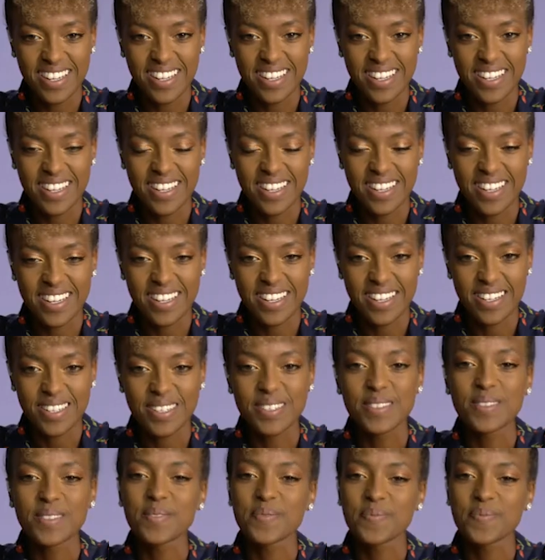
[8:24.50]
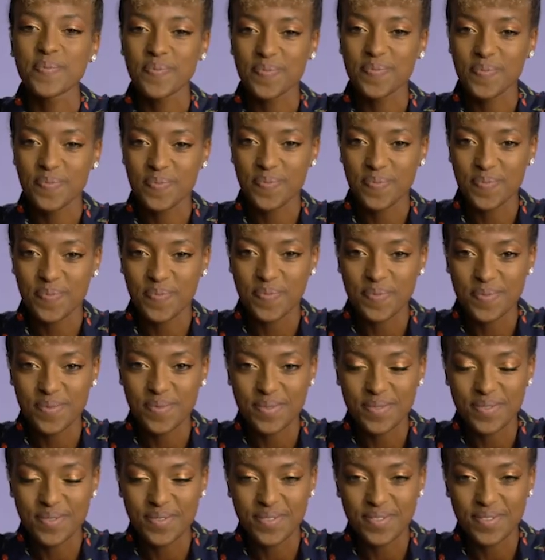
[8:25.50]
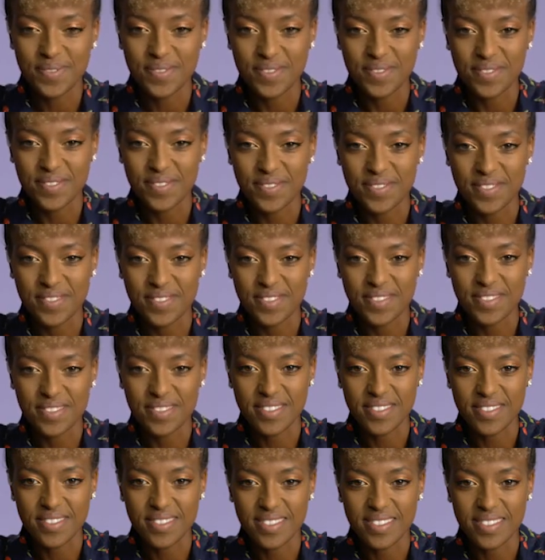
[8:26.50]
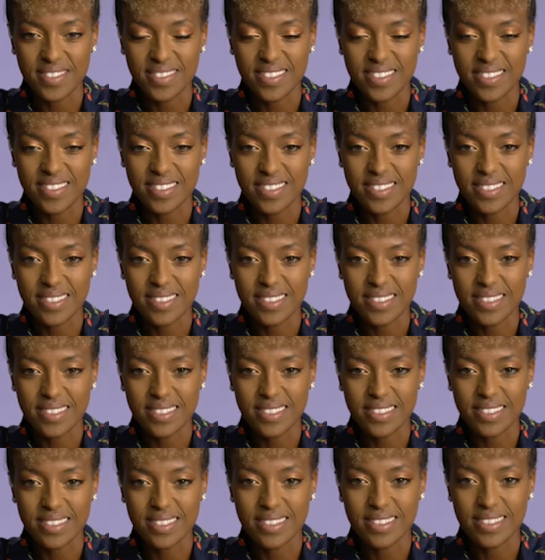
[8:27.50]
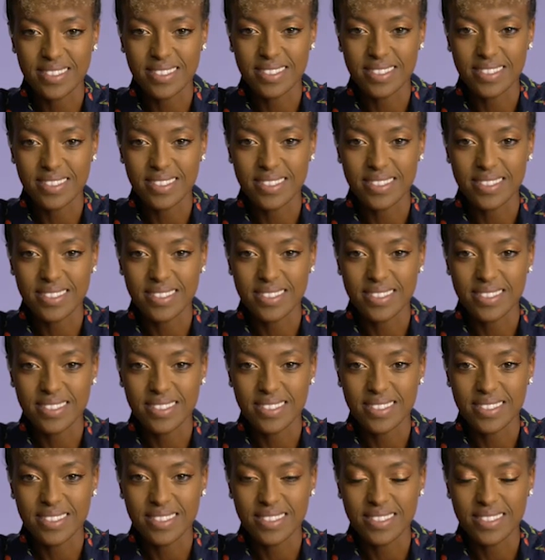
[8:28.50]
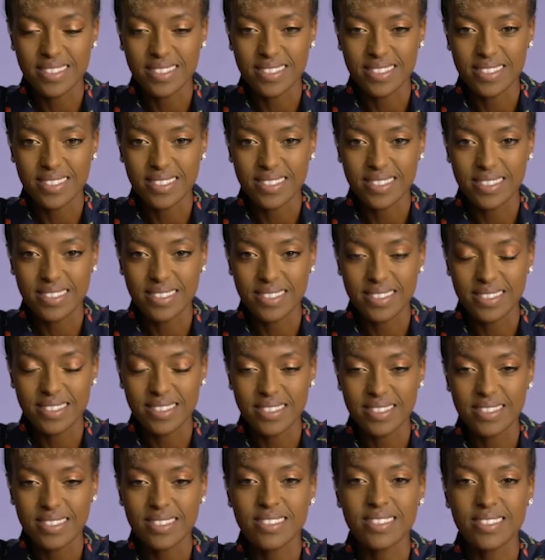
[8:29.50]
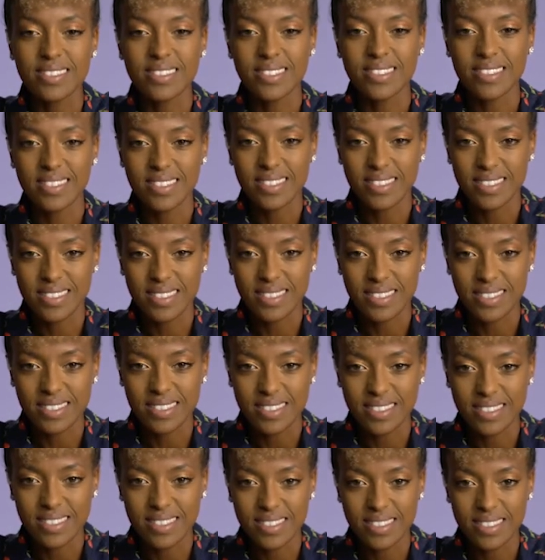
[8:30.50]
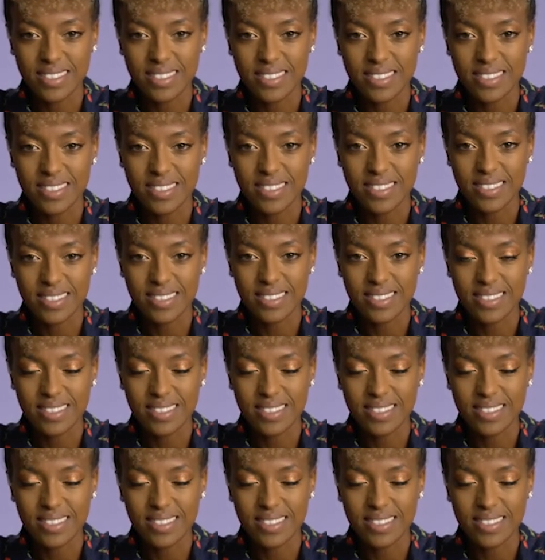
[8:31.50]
(silent)